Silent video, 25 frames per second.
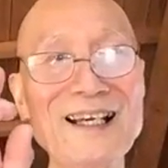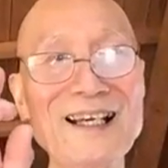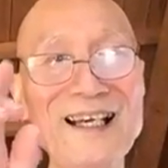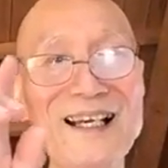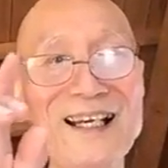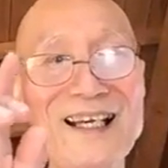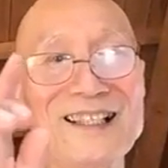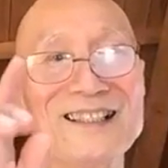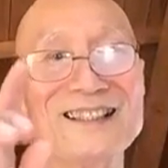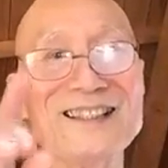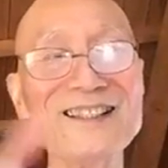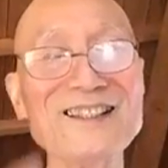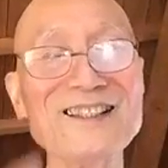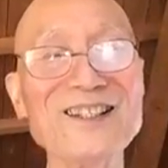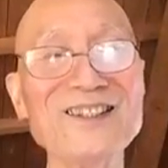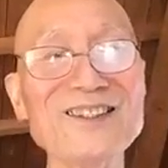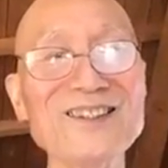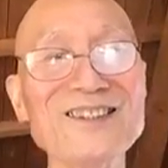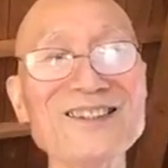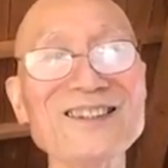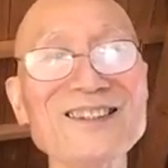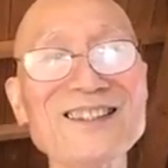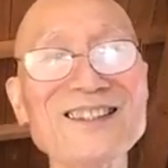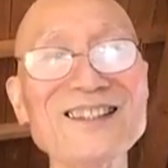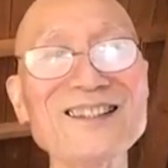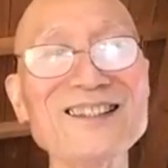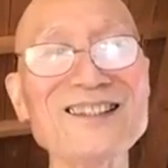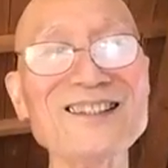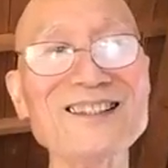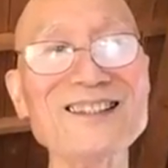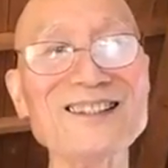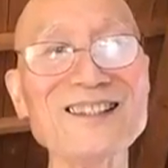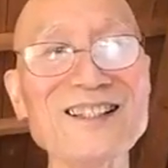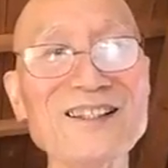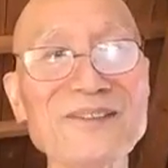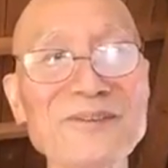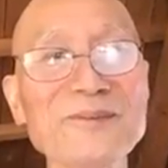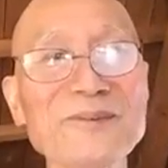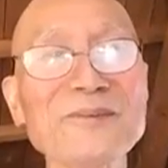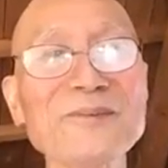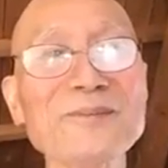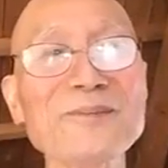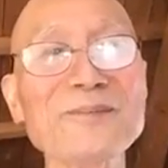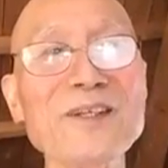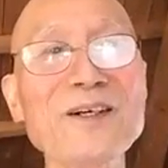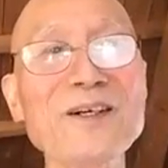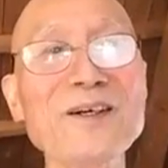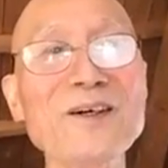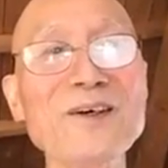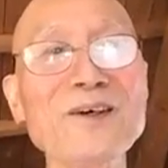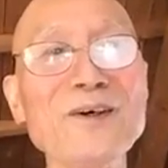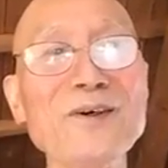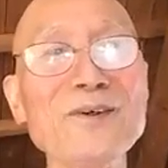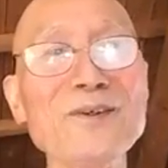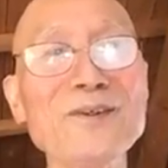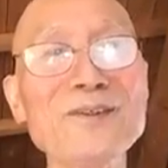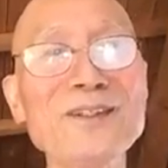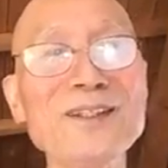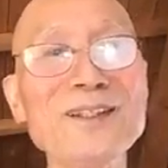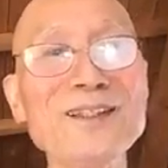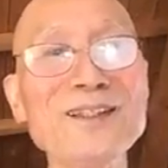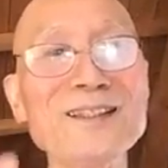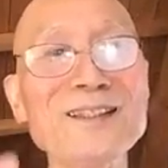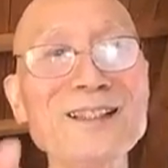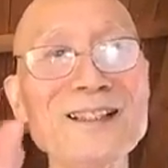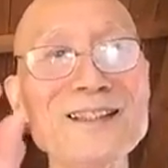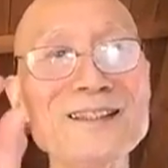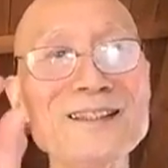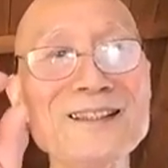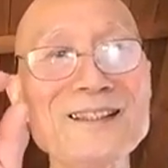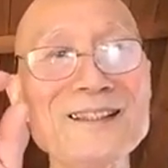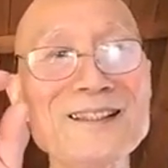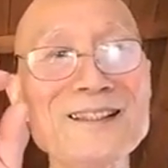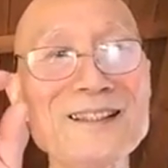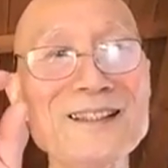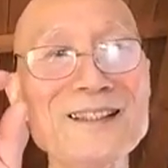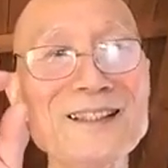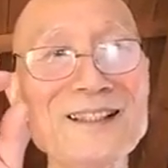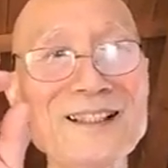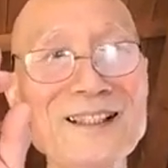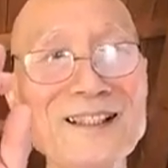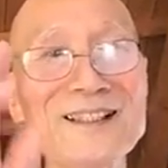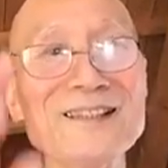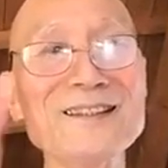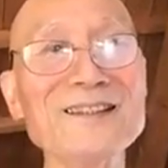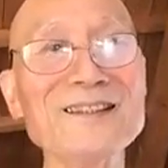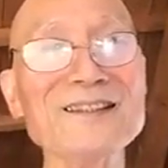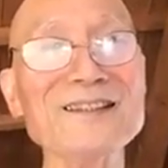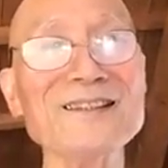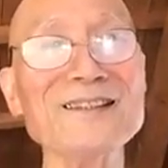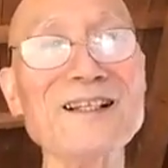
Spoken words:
it causes trouble. Only that is the reason.